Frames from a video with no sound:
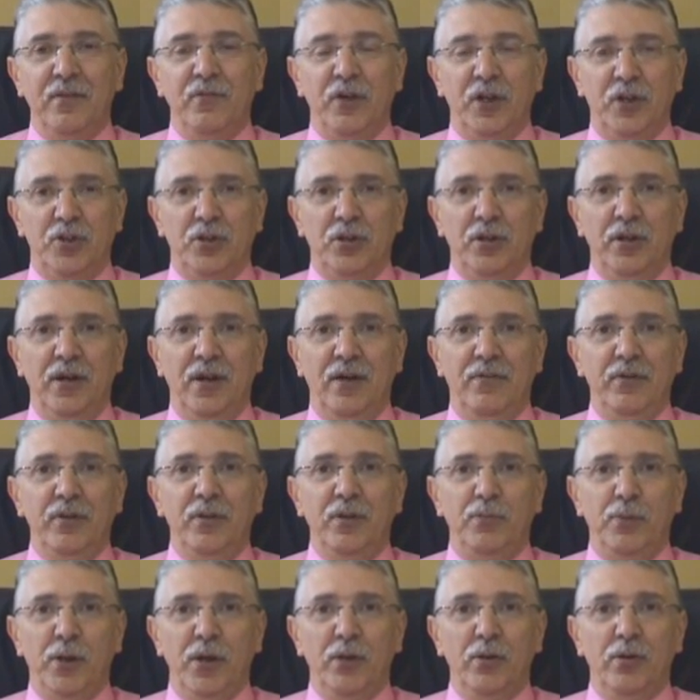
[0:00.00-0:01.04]
they're virtually
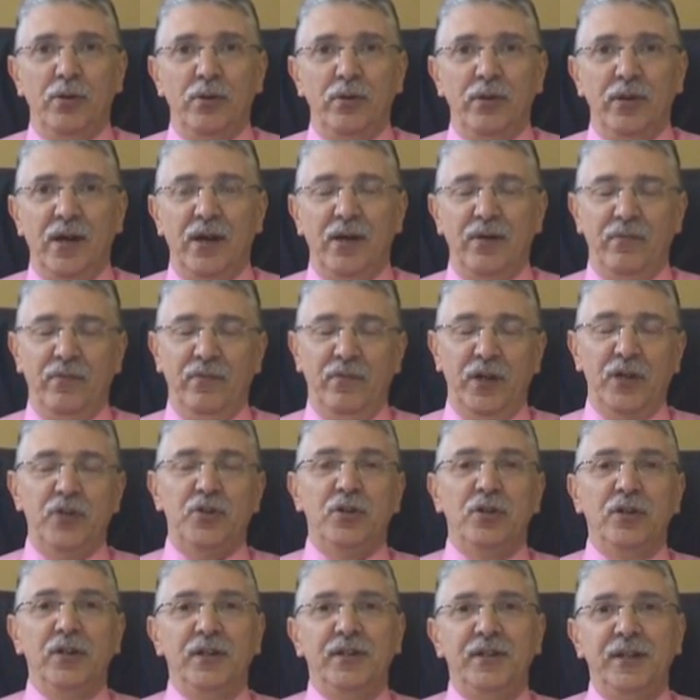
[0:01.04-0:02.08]
having
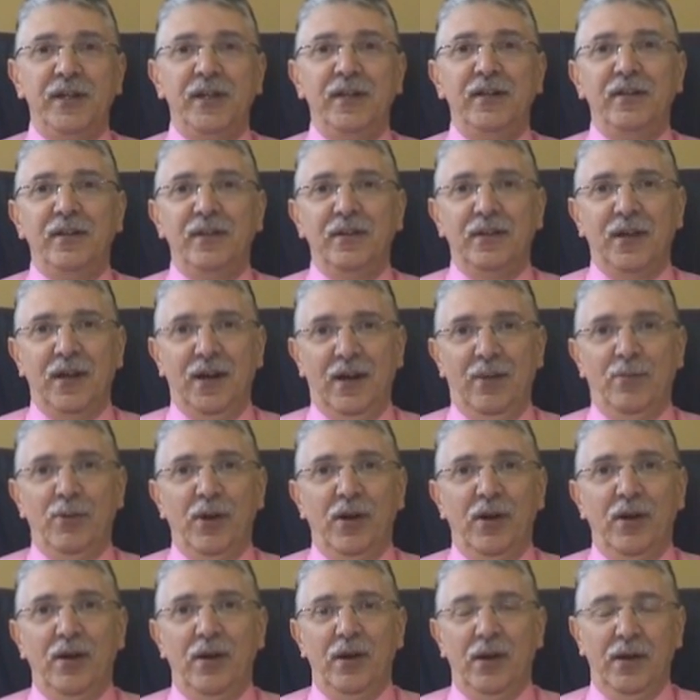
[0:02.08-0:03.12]
virtually taking the
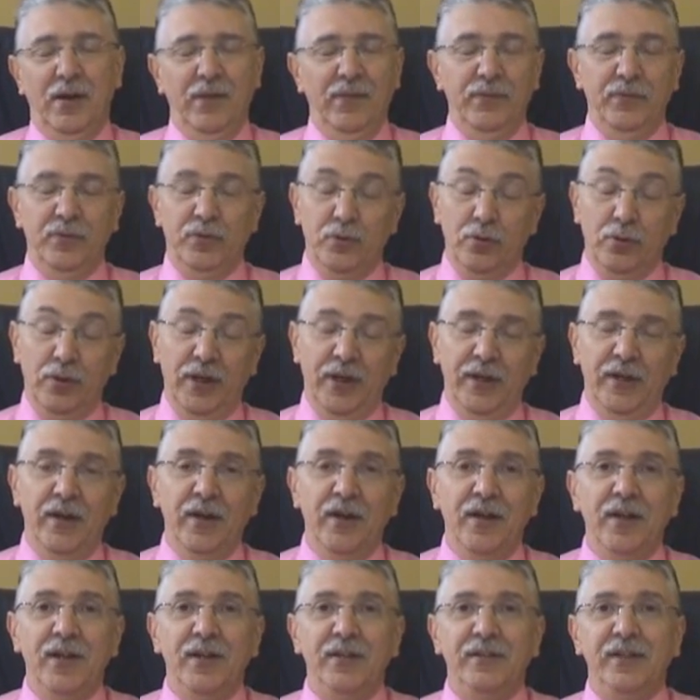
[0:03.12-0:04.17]
camera,
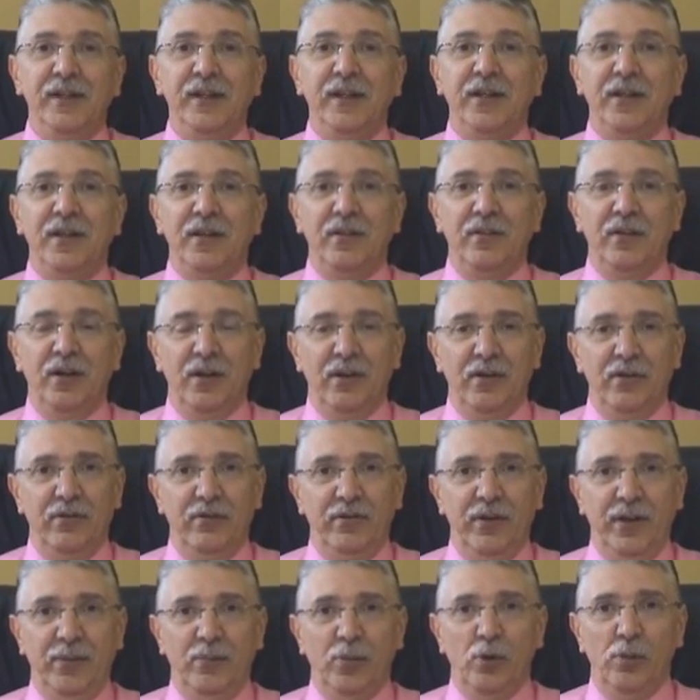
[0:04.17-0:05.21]
taking
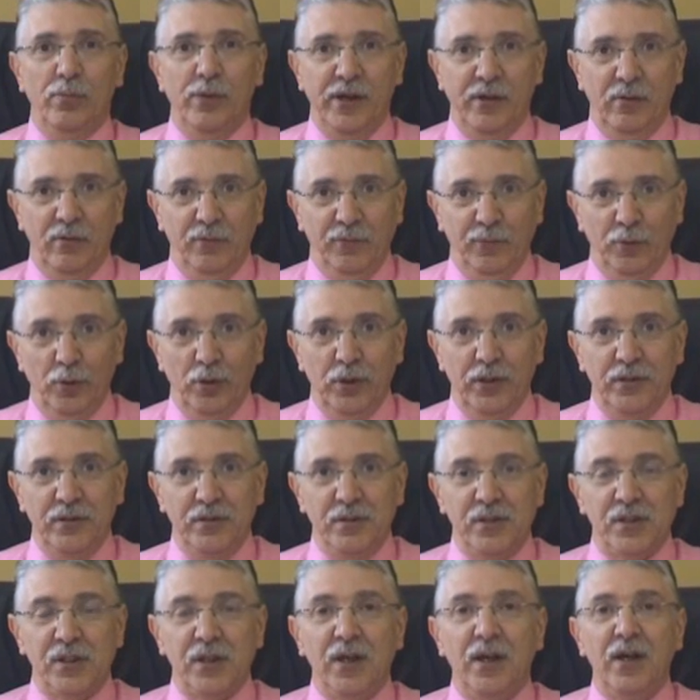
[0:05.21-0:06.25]
their mobile
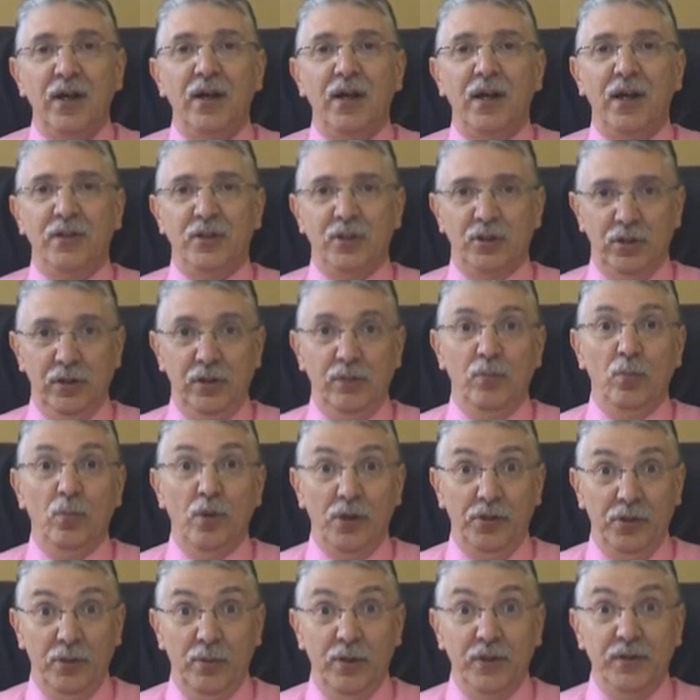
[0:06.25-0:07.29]
phones and sleeping
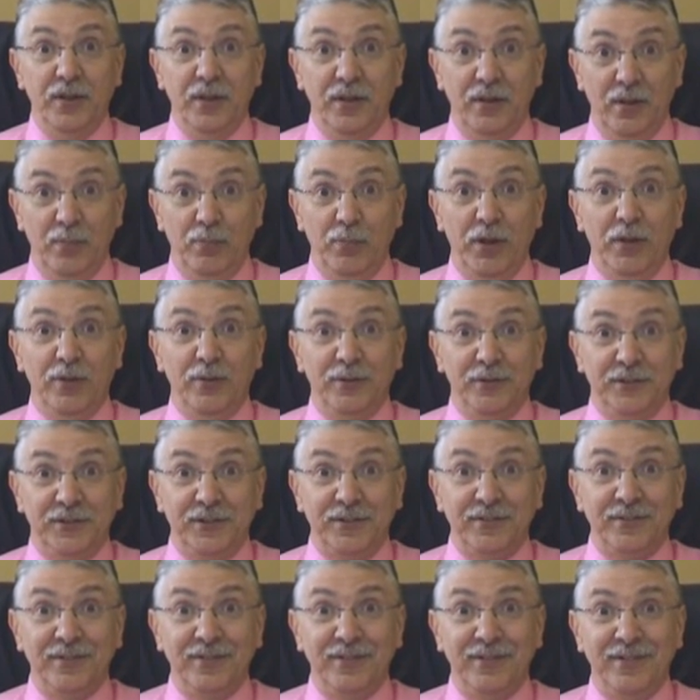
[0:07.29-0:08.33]
with them under their pillows.